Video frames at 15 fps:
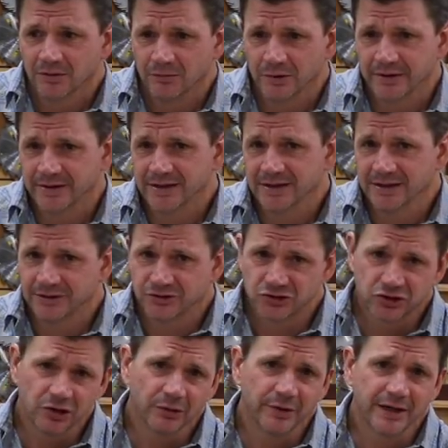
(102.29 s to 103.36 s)
with the kids
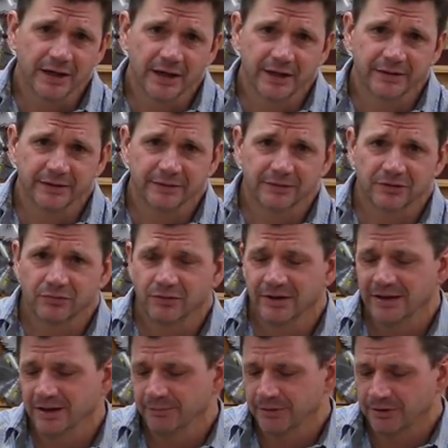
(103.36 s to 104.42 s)
chewing on the
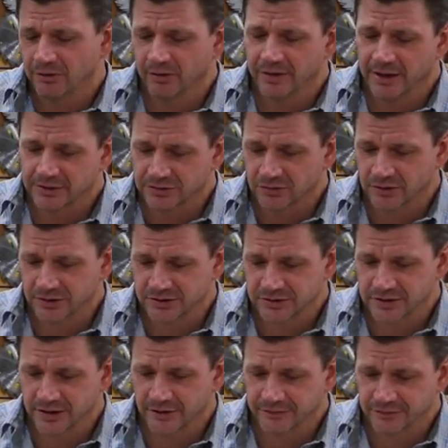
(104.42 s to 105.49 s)
crib and all that sort of
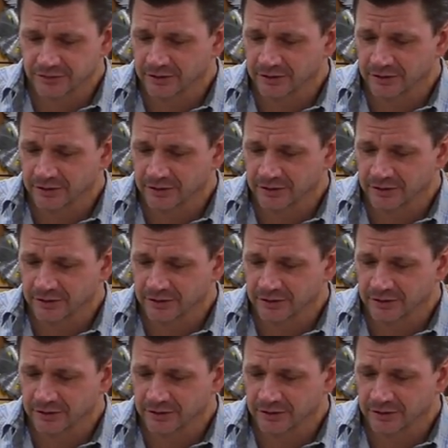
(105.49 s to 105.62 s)
stuff.